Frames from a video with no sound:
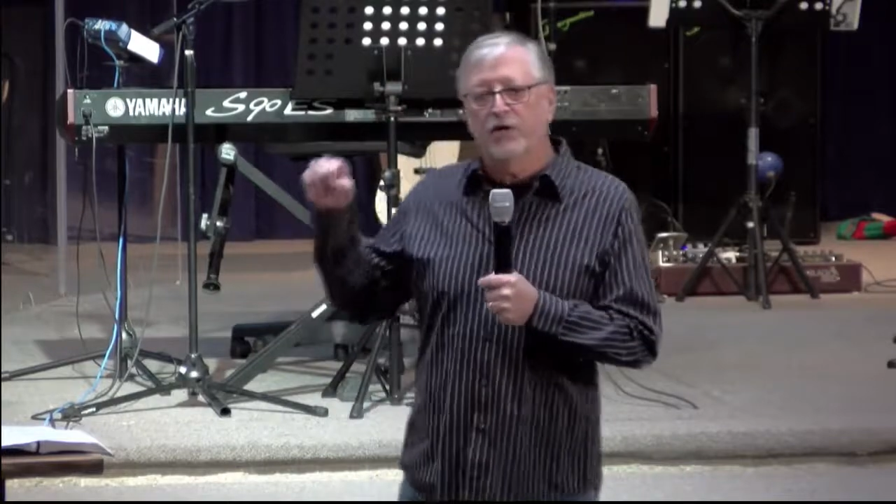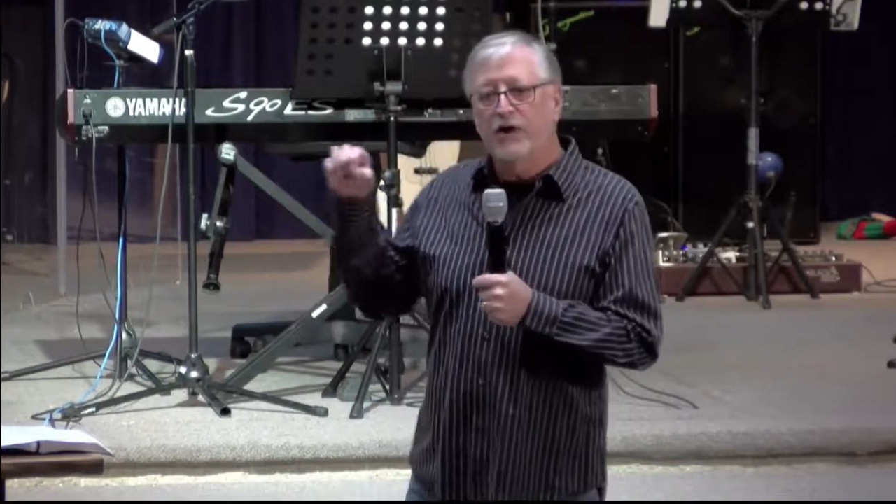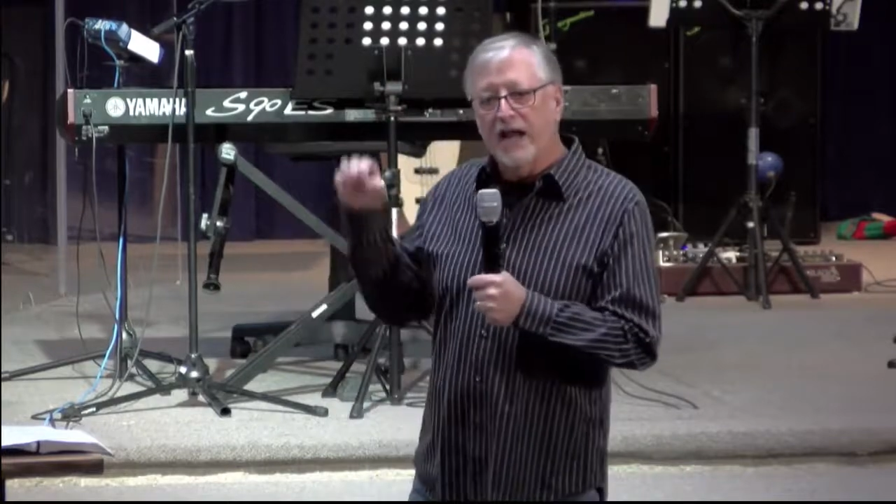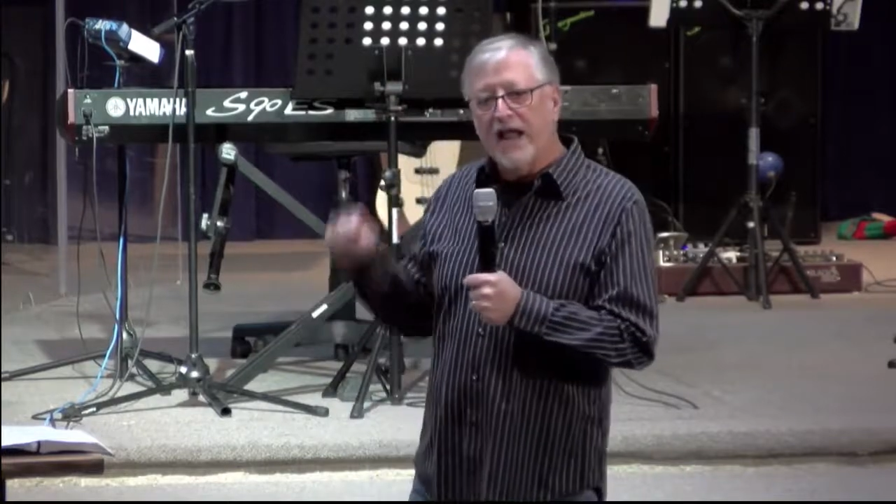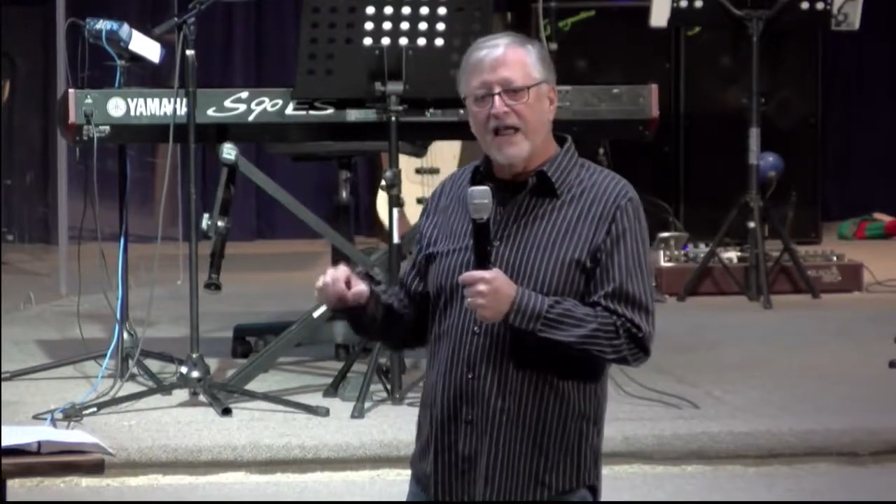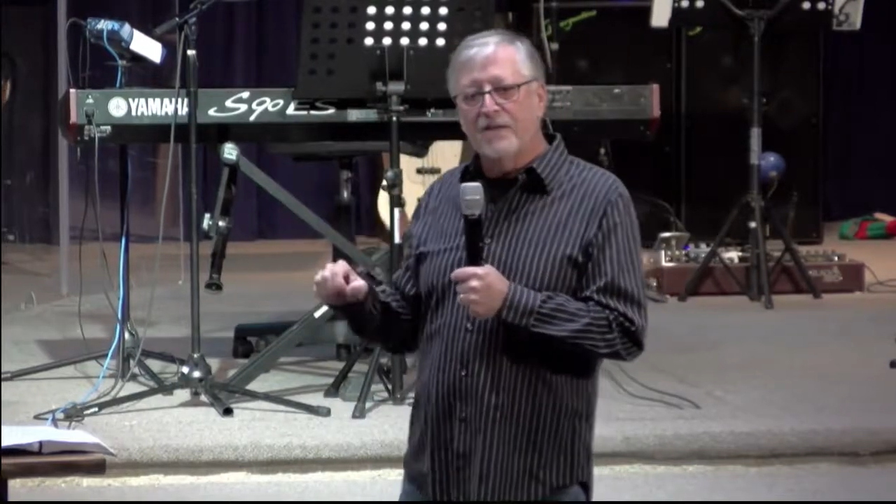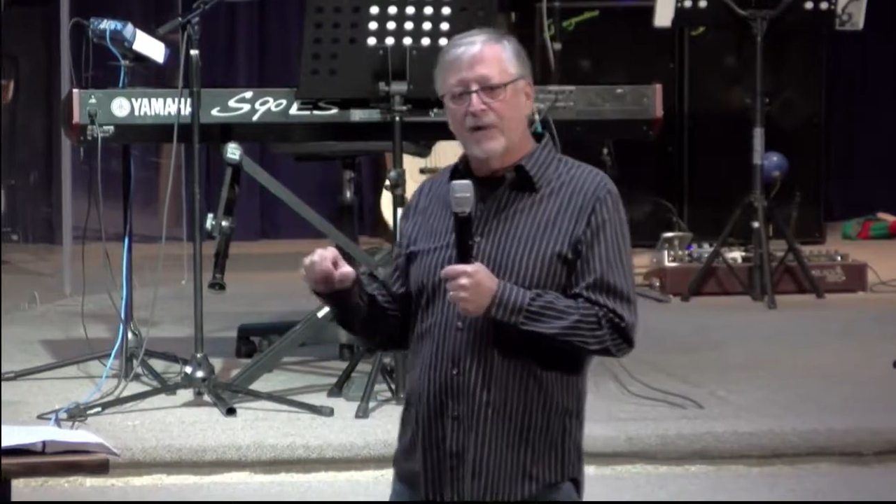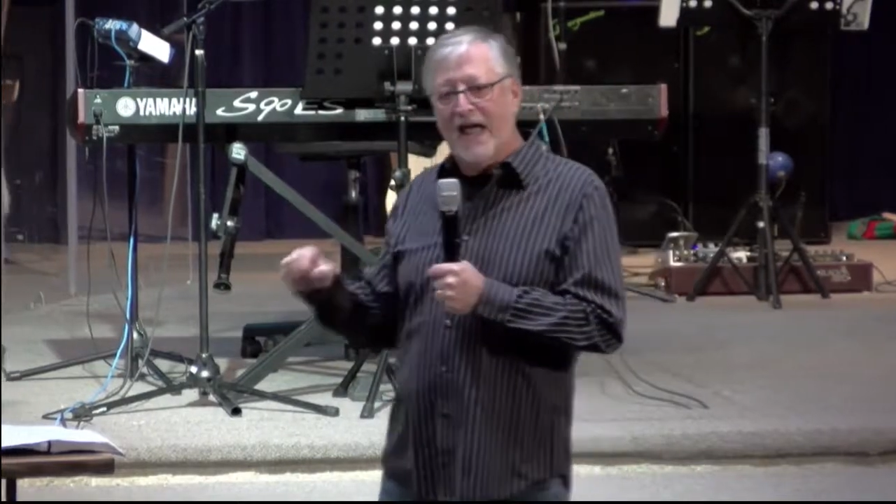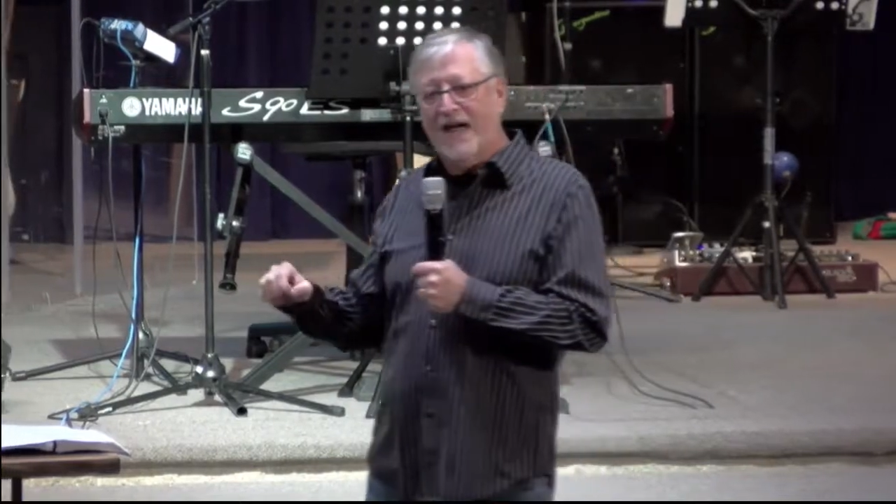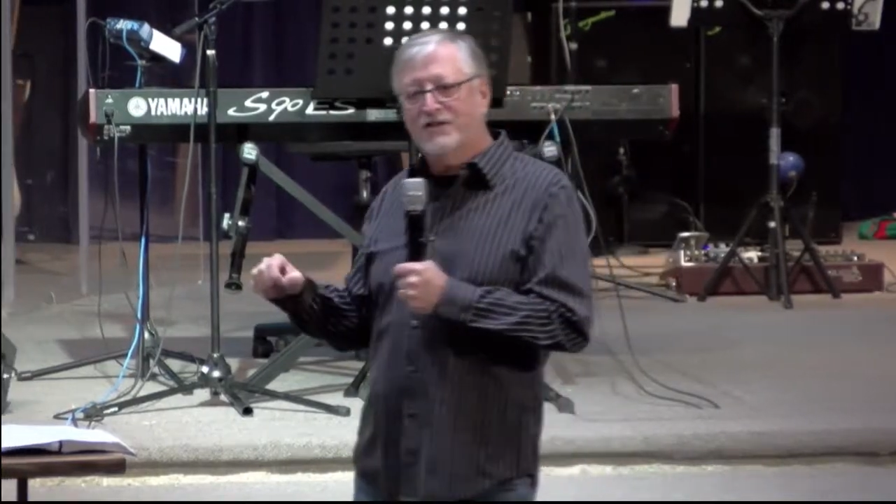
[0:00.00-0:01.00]
your
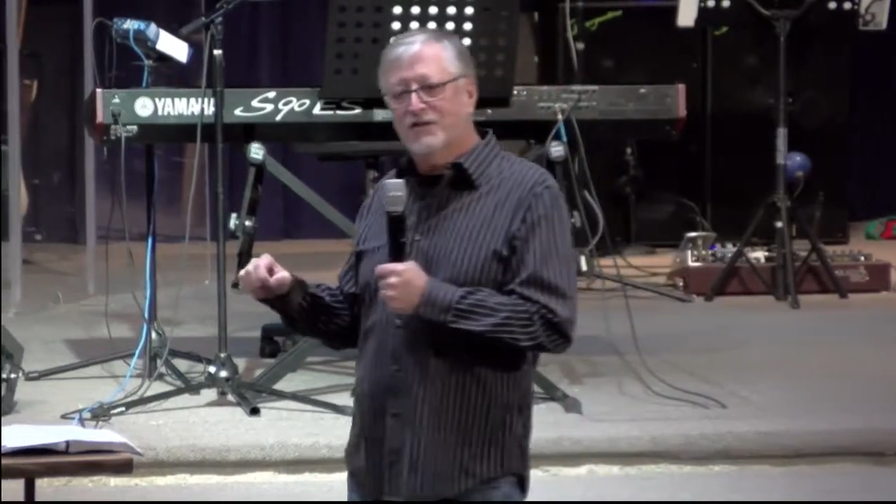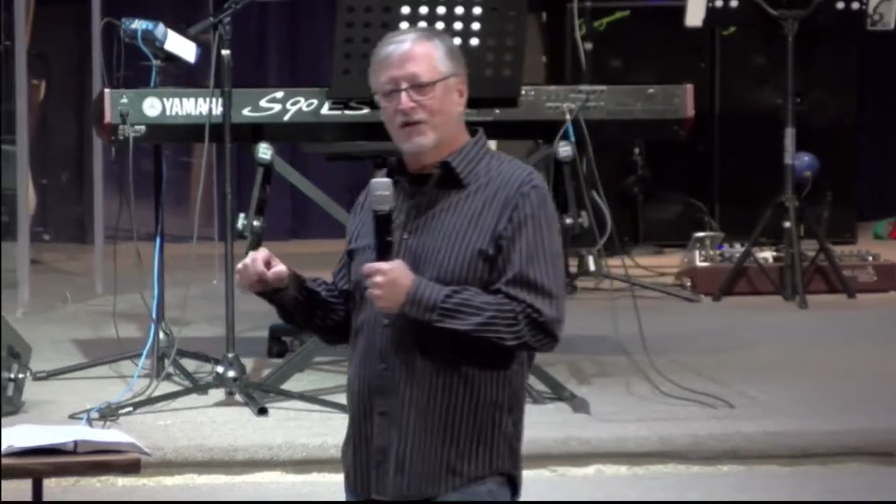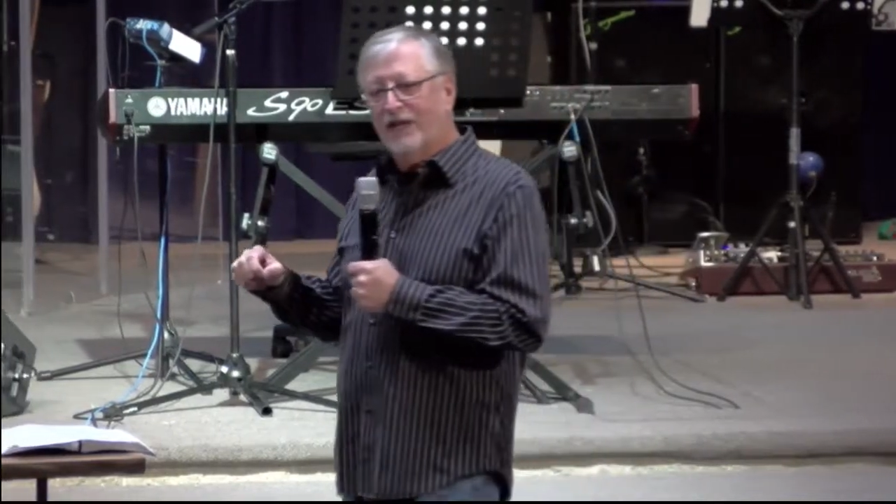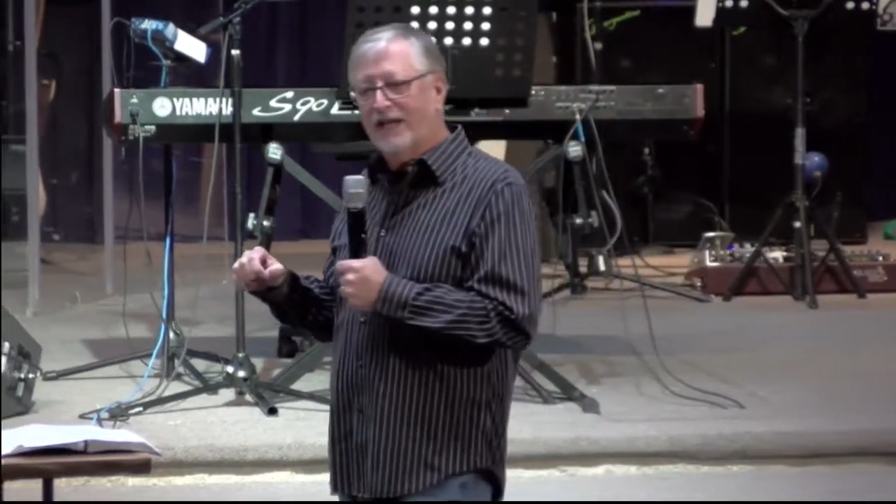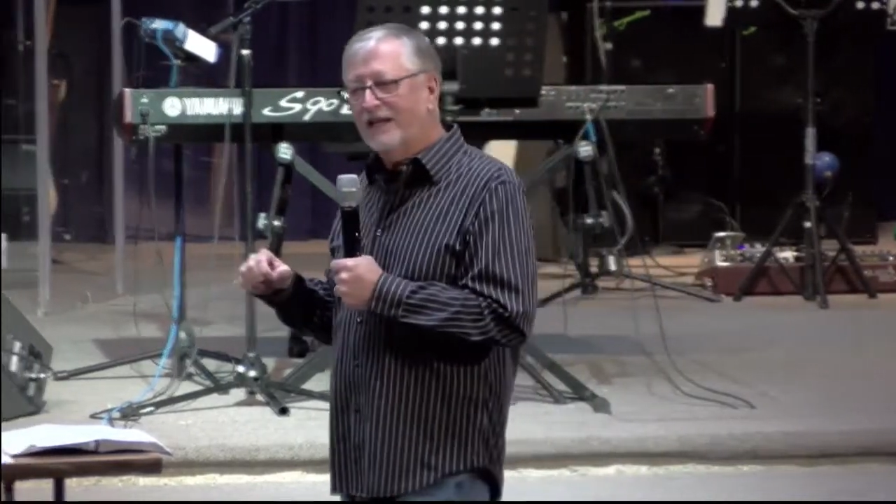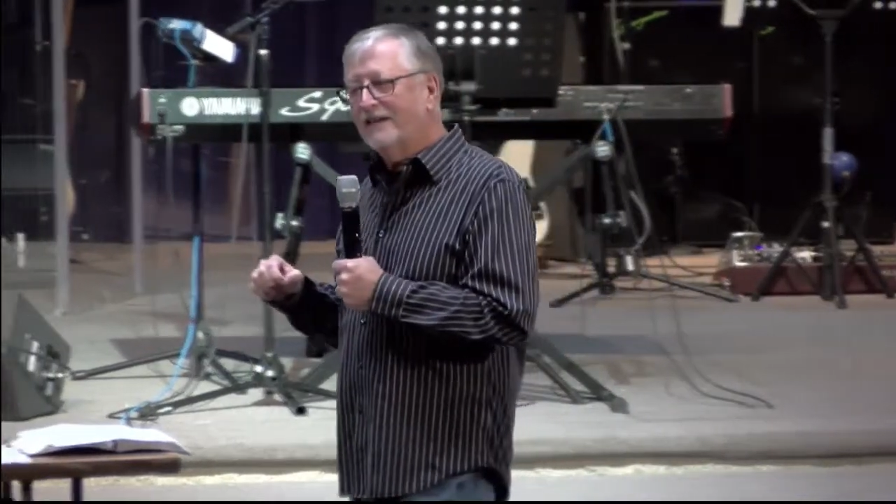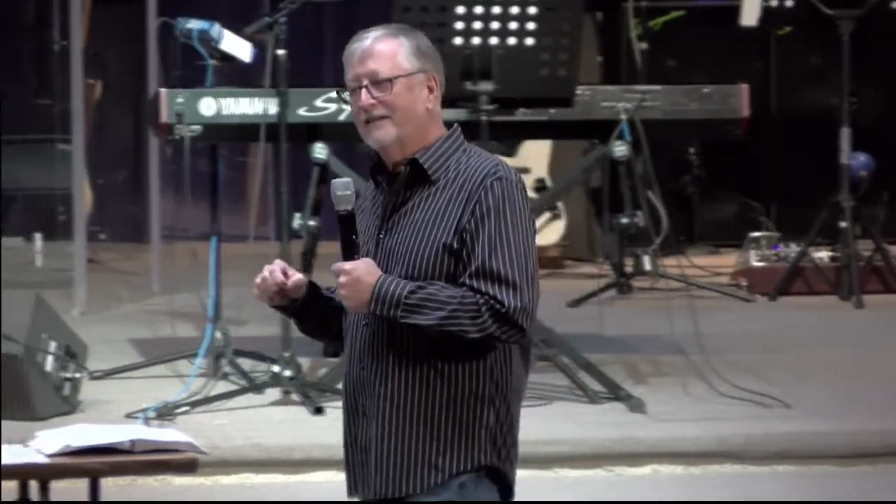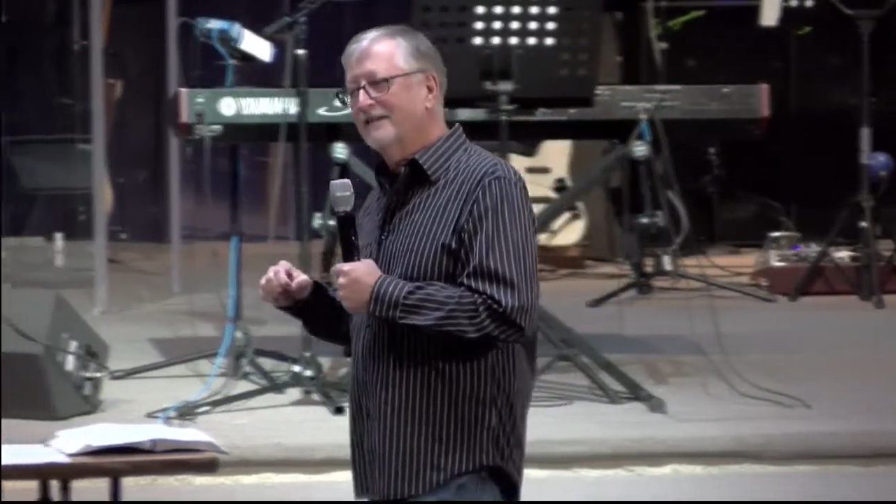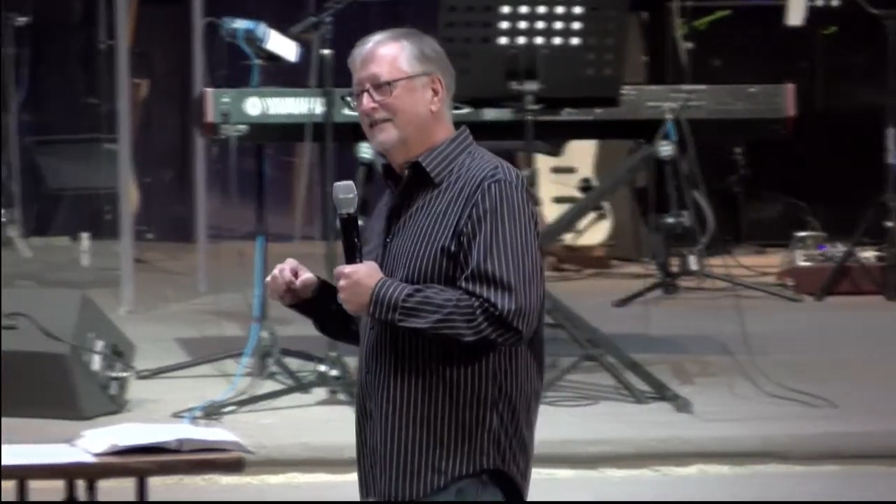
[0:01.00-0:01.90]
name actually